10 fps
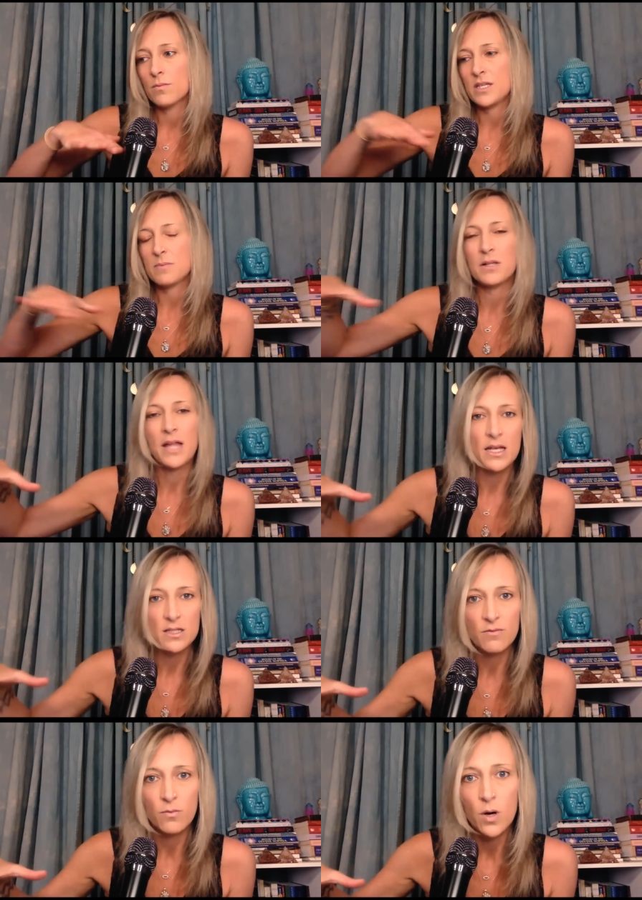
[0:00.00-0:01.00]
these
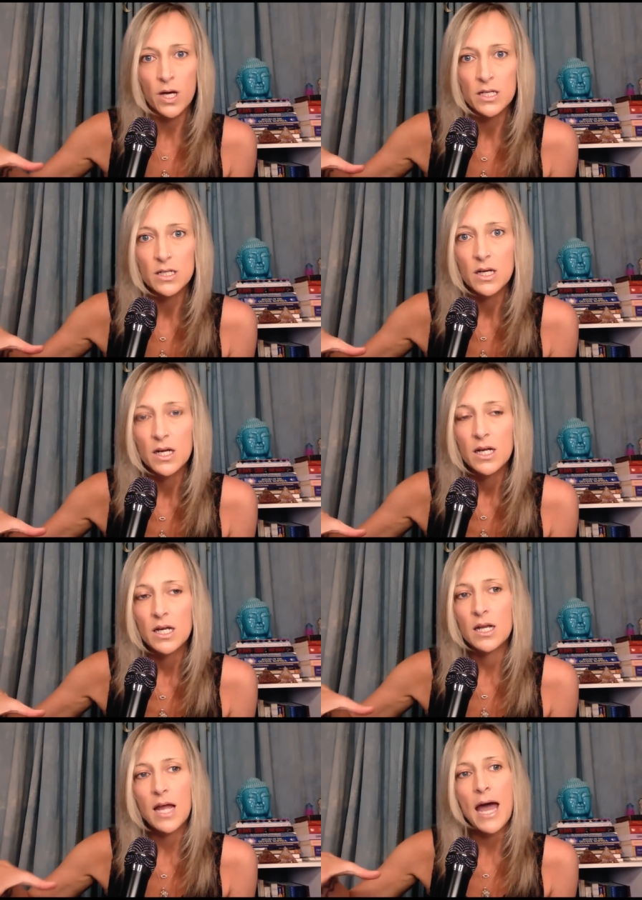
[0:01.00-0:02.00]
planks of wood. And